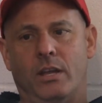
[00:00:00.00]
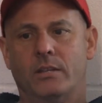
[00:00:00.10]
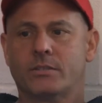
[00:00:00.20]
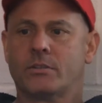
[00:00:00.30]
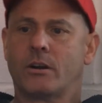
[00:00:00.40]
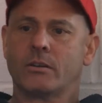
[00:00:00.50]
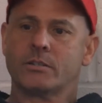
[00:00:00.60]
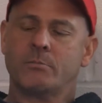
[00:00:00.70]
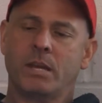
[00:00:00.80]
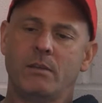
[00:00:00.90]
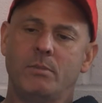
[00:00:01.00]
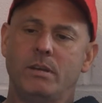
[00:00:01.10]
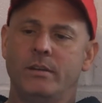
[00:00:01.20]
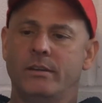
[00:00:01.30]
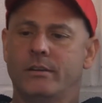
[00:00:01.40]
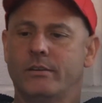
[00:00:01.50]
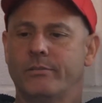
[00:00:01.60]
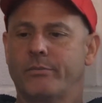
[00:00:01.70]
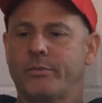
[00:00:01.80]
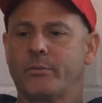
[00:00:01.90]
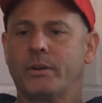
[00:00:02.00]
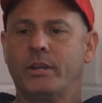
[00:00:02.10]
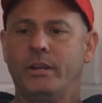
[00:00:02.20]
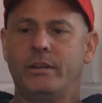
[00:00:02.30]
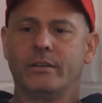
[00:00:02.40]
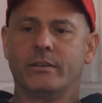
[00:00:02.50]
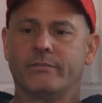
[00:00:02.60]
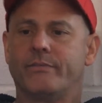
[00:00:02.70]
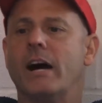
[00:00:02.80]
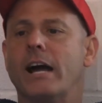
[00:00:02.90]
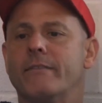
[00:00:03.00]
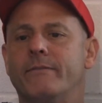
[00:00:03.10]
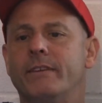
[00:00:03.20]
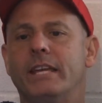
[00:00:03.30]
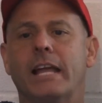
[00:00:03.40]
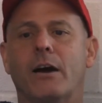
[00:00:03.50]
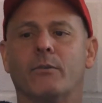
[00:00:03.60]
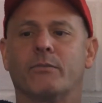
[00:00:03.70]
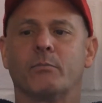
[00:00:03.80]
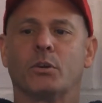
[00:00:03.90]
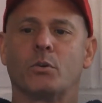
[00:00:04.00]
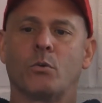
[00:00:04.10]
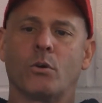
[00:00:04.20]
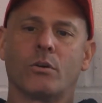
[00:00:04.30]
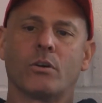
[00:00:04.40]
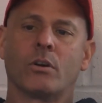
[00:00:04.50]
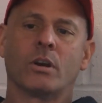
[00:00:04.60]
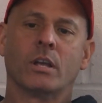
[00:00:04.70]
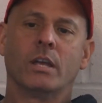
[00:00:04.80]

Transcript: It starts maybe 3 to 5 feet out from the corner